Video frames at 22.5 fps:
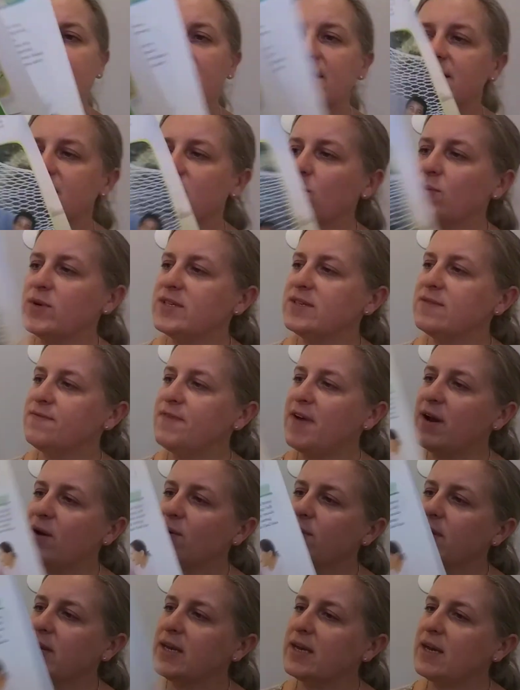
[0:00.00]
So it's
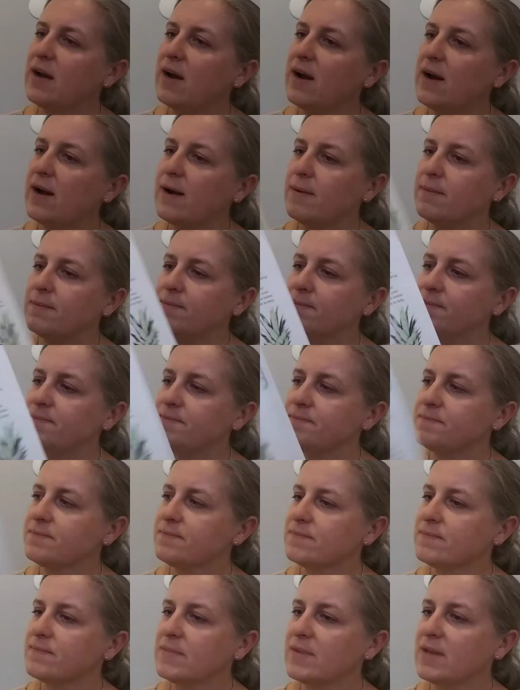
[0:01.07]
very,
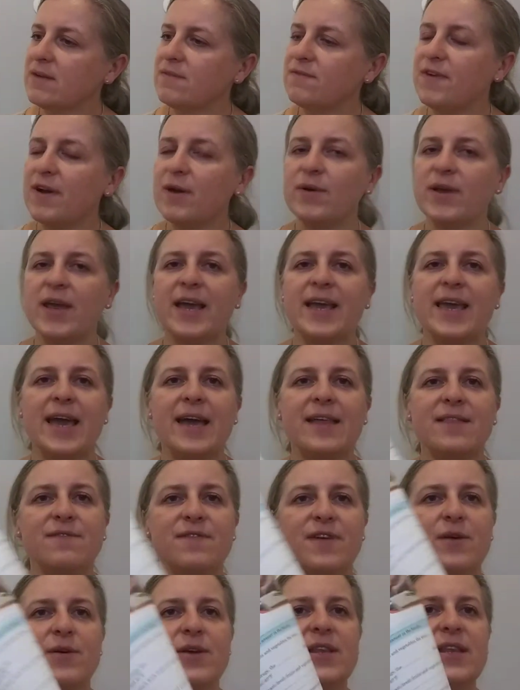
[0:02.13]

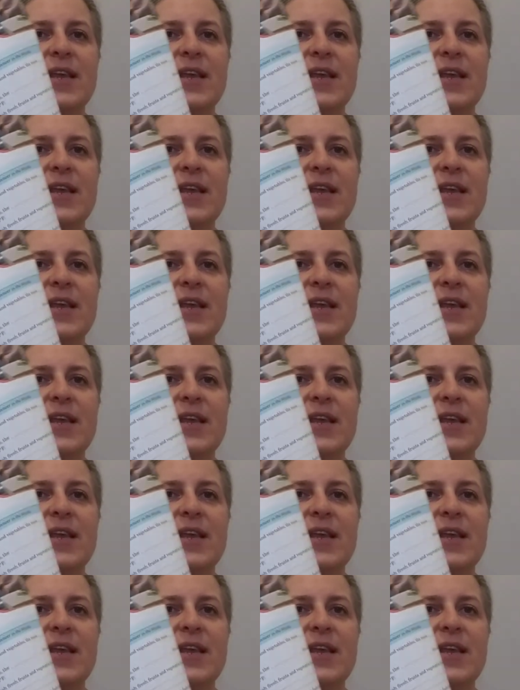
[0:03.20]
very